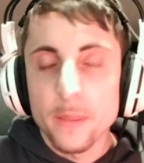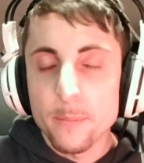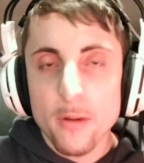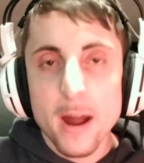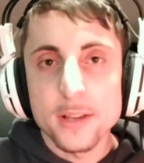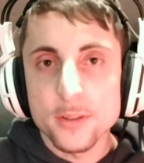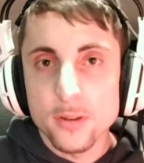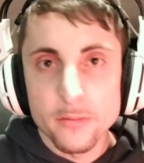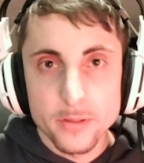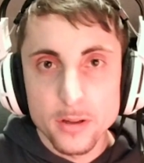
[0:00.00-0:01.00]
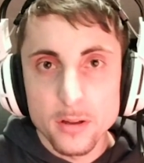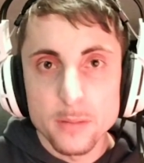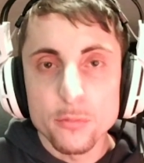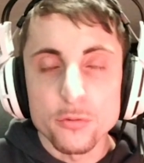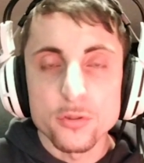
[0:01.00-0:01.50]
the price of
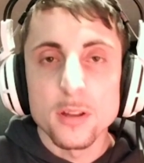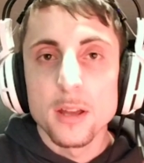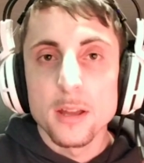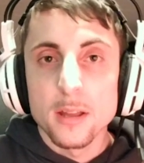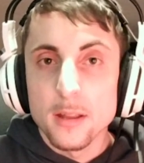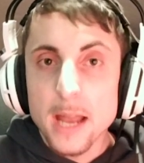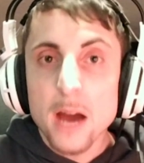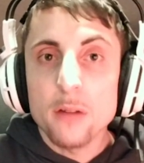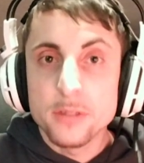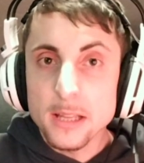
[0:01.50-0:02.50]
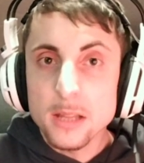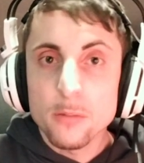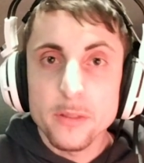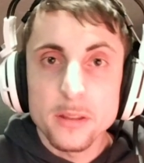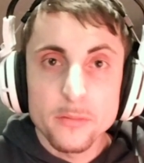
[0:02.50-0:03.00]
the boost. Now
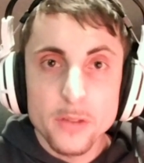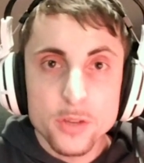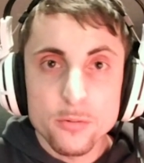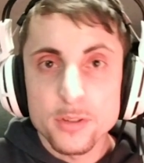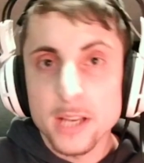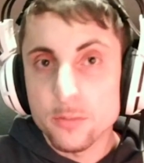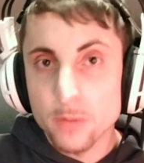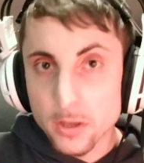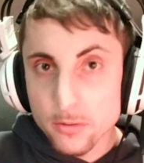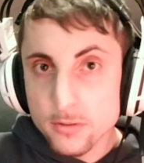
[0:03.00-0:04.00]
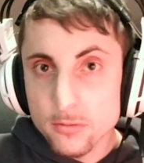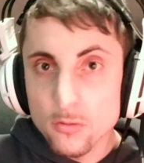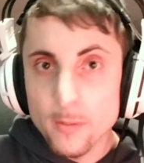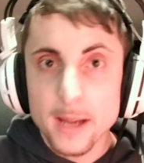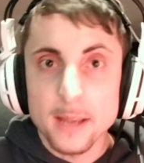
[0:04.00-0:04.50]
dealing with individuals as we used to
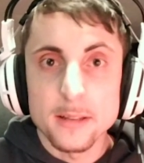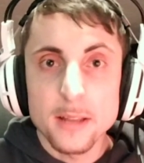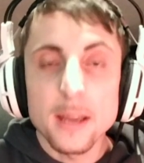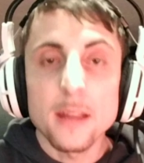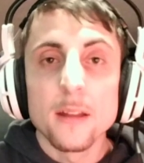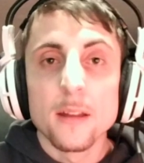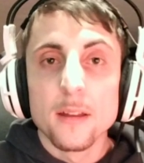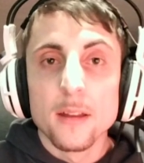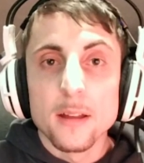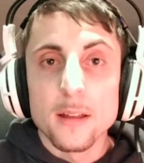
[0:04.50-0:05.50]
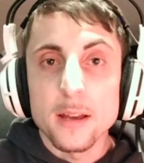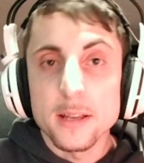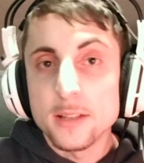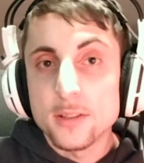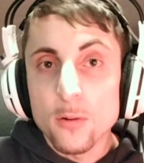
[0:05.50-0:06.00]
do back in the day,
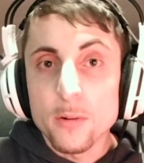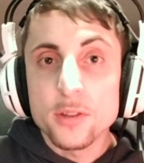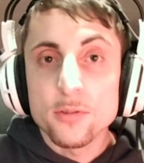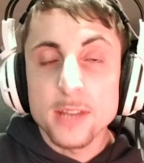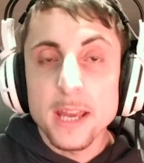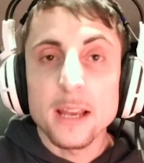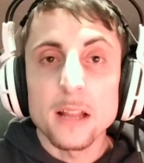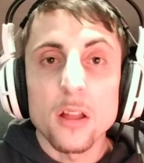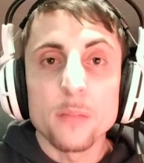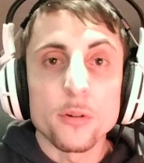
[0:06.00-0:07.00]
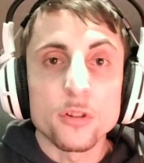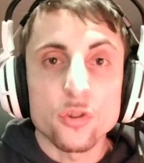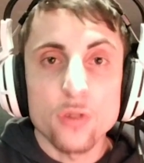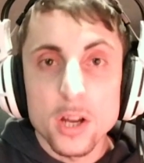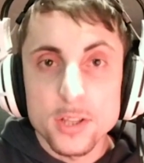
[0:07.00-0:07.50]
it's going to take a lot more
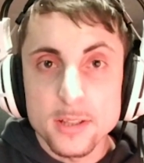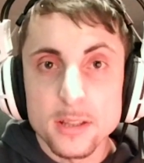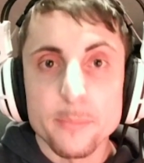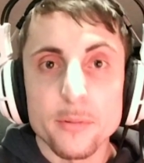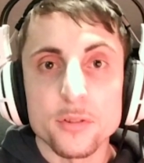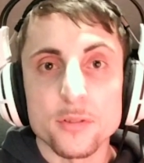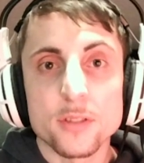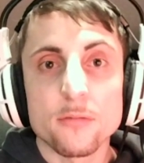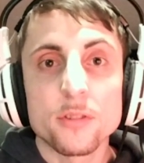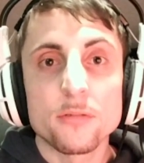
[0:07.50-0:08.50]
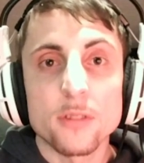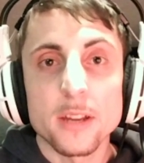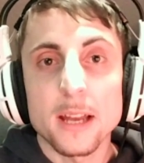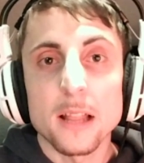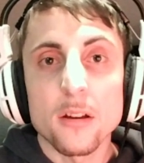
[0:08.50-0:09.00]
trust in the person. It's going to
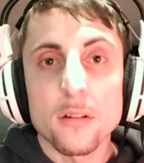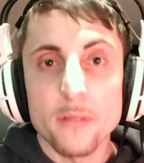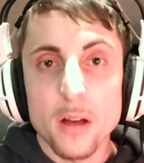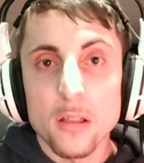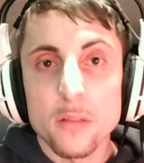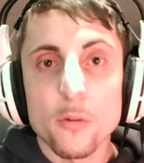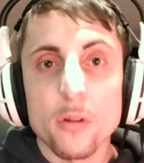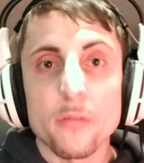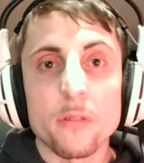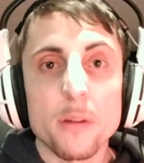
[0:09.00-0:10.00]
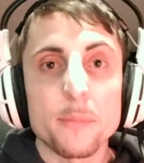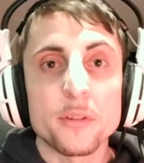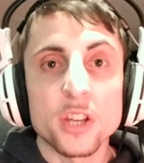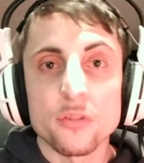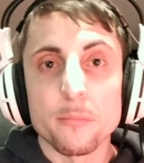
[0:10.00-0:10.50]
take a lot more of a
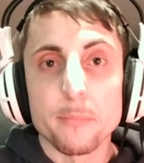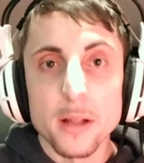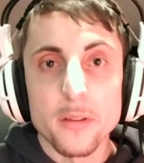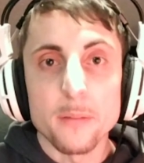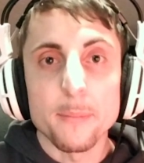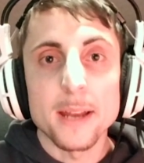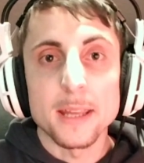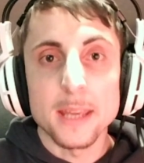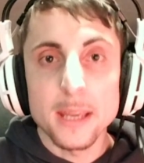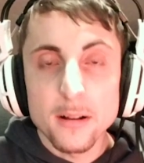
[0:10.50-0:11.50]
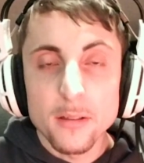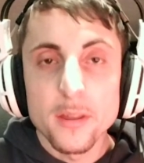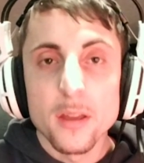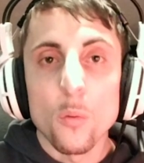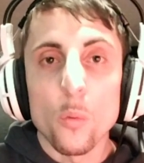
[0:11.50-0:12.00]
reputation building by the
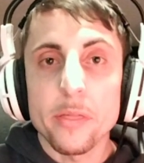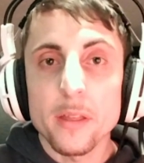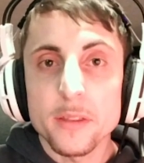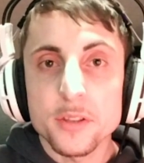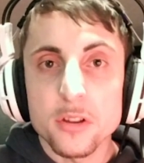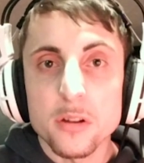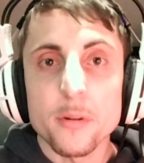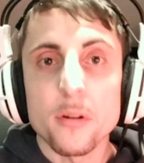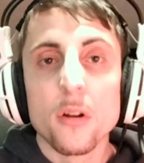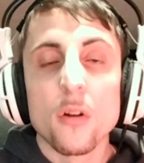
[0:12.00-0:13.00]
guild within the server